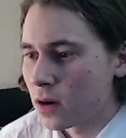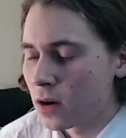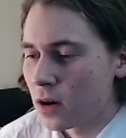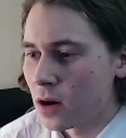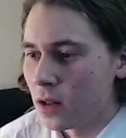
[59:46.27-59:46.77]

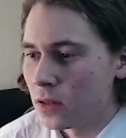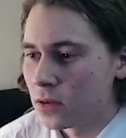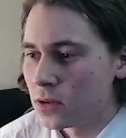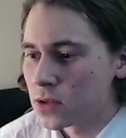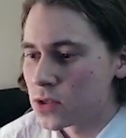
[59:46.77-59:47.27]

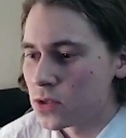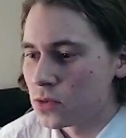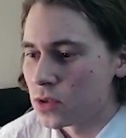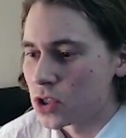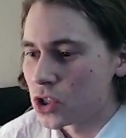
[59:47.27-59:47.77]
colors
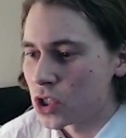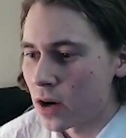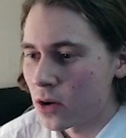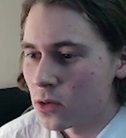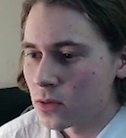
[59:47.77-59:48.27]
to the
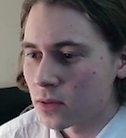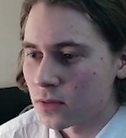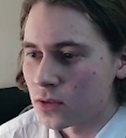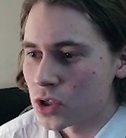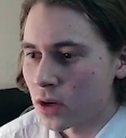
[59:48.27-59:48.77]
shadow,
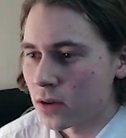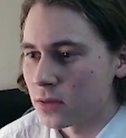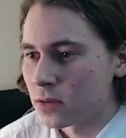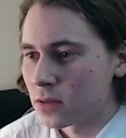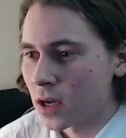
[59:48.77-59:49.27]
which
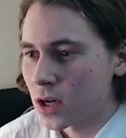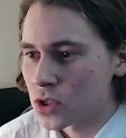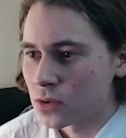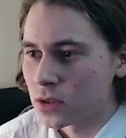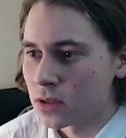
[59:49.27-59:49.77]
I
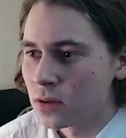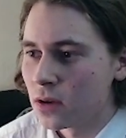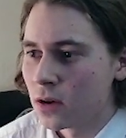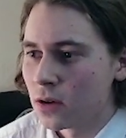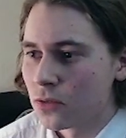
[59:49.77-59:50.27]
actually
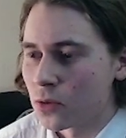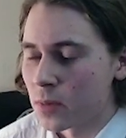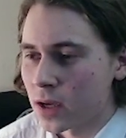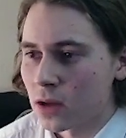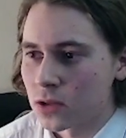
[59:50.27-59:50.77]
for
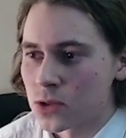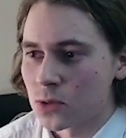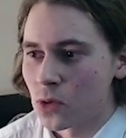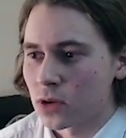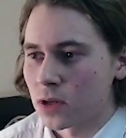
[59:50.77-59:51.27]
my colors to
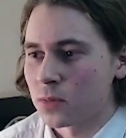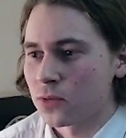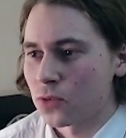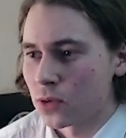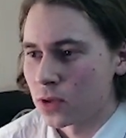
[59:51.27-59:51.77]
work, I
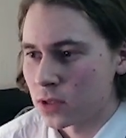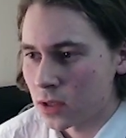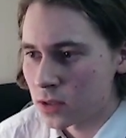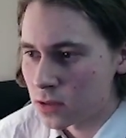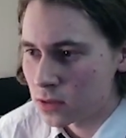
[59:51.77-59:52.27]
prefer
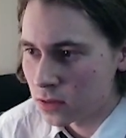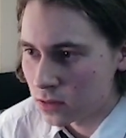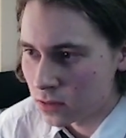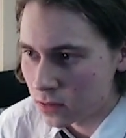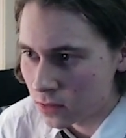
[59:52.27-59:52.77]

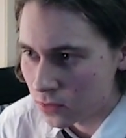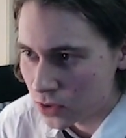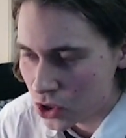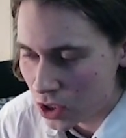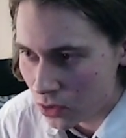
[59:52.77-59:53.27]
for
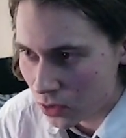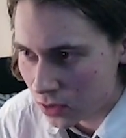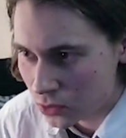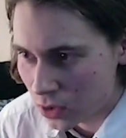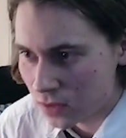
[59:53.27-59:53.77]
the shadow
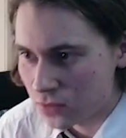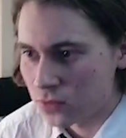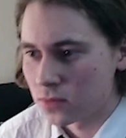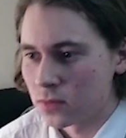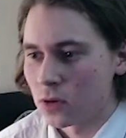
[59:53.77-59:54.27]
to
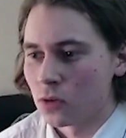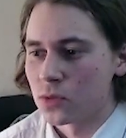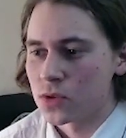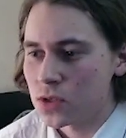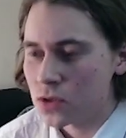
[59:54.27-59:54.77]
have
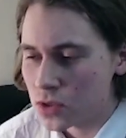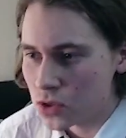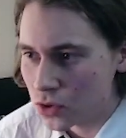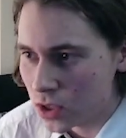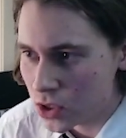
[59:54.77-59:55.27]
almost zero
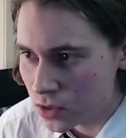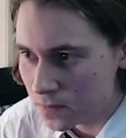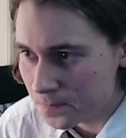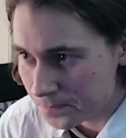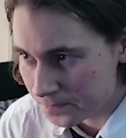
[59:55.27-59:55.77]

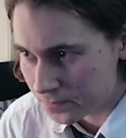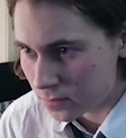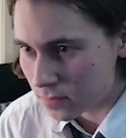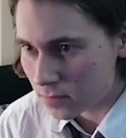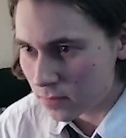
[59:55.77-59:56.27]
saturation.
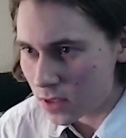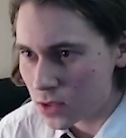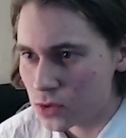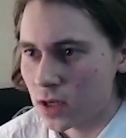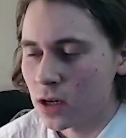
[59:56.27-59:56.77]

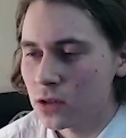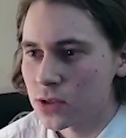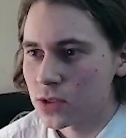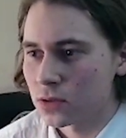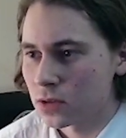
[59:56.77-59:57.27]
So yeah,
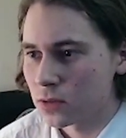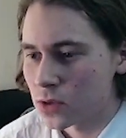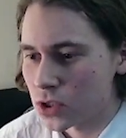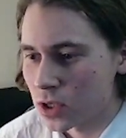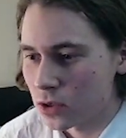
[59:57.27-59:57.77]
colors are a little
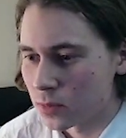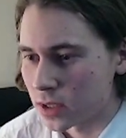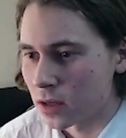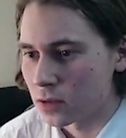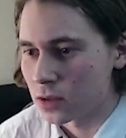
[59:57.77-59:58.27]
washed out,
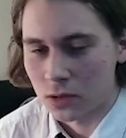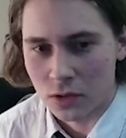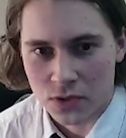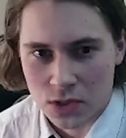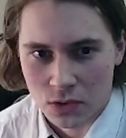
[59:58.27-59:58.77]
but I really
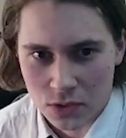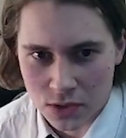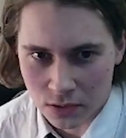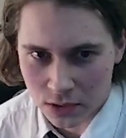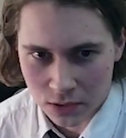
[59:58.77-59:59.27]
love the
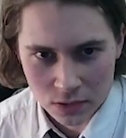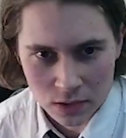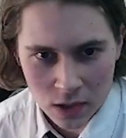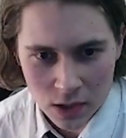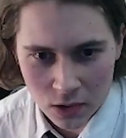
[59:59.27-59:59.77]
storytelling here.
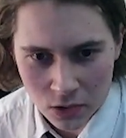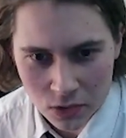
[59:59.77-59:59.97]
You can